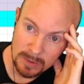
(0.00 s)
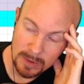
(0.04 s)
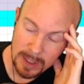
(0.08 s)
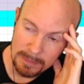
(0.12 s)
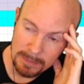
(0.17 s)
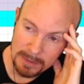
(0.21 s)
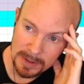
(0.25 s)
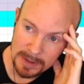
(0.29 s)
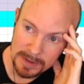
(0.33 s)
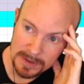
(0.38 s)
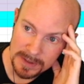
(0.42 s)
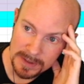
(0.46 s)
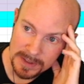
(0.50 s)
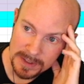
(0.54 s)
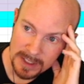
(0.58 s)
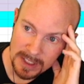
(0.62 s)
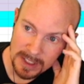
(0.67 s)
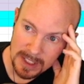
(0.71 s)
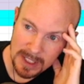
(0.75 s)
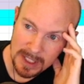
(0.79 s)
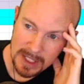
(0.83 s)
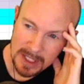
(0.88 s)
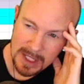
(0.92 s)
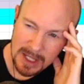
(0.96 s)
weapons.
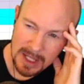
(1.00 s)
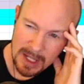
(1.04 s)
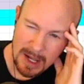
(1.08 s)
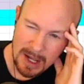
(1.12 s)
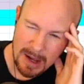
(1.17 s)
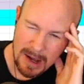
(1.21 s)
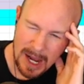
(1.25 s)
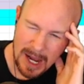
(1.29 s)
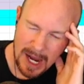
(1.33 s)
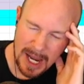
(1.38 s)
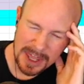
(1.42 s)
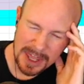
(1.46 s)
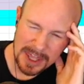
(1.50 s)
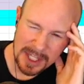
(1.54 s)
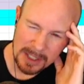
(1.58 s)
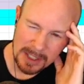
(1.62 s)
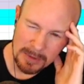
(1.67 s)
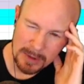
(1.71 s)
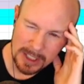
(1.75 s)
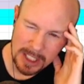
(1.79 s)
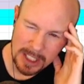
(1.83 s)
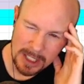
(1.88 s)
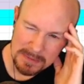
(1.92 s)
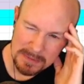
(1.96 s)
I think
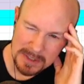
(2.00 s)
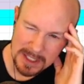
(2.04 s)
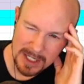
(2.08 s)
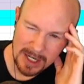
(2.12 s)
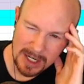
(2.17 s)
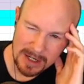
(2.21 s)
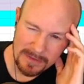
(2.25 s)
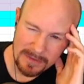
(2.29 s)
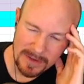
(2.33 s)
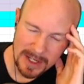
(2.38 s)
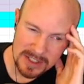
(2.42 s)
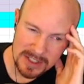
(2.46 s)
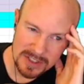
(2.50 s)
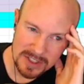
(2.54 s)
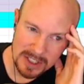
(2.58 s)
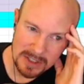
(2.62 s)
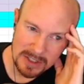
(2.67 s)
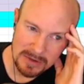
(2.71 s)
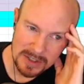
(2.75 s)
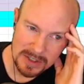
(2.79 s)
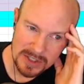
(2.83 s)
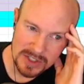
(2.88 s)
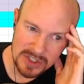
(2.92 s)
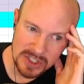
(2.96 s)
what keeps it out of S
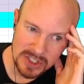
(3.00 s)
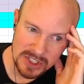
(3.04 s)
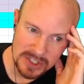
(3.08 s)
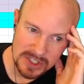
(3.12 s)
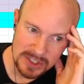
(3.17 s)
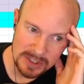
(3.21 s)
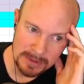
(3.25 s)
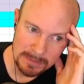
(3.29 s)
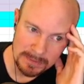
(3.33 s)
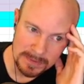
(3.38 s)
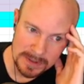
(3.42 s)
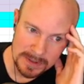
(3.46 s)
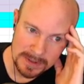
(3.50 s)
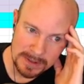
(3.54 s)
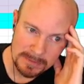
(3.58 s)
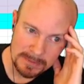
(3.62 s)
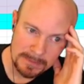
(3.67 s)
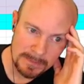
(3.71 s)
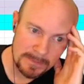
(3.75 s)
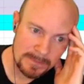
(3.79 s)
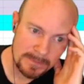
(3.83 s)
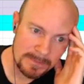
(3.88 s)
tier is systems.